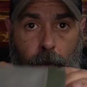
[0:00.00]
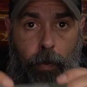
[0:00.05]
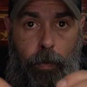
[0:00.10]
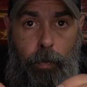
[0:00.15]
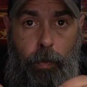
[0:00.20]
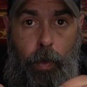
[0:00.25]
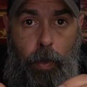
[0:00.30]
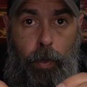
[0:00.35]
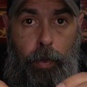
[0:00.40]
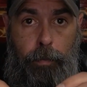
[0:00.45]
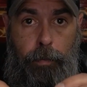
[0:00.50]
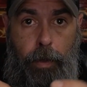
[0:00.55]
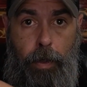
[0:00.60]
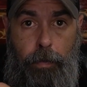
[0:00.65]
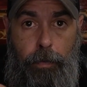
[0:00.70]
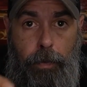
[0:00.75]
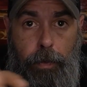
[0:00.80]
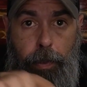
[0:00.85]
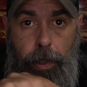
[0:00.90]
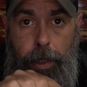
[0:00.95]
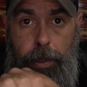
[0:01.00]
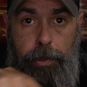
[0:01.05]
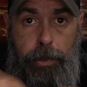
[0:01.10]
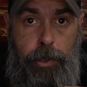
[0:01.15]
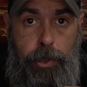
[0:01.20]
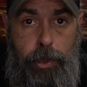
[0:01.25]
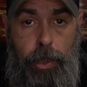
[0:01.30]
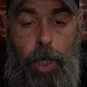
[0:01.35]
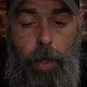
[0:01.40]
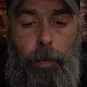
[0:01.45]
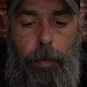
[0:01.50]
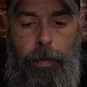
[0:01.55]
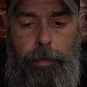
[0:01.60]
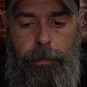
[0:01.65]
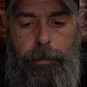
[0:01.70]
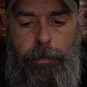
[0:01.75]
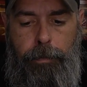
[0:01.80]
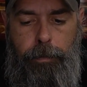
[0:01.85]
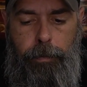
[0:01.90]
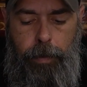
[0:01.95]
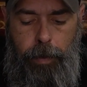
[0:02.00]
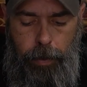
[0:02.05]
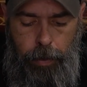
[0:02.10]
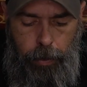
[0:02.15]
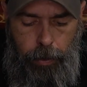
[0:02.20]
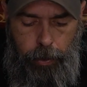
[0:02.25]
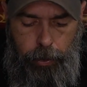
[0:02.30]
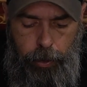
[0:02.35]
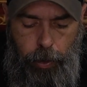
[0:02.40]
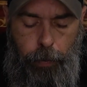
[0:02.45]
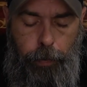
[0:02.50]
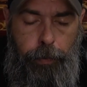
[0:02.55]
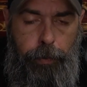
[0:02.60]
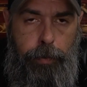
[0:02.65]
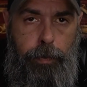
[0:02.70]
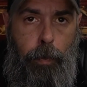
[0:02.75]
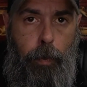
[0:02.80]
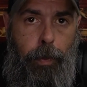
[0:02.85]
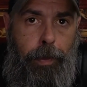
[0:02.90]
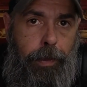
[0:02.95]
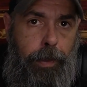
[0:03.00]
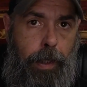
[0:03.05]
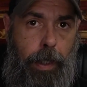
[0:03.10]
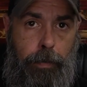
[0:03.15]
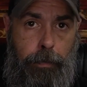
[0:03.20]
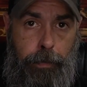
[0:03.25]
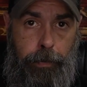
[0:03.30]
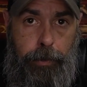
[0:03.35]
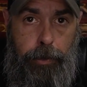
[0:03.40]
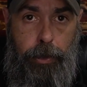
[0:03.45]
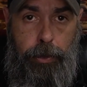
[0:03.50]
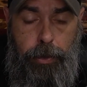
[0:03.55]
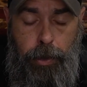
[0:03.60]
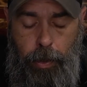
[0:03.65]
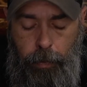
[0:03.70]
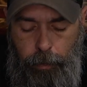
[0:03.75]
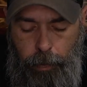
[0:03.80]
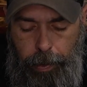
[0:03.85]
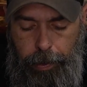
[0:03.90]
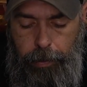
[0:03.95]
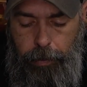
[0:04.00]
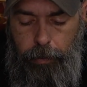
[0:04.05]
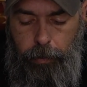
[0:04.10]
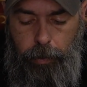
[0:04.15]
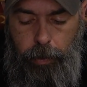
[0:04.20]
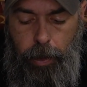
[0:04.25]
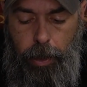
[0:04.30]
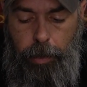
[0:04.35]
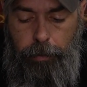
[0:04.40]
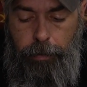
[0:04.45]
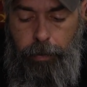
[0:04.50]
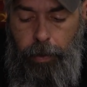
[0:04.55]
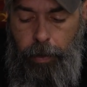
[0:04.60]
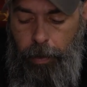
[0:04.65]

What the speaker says: roll them over and sew them so it was more in line with just a regular glove.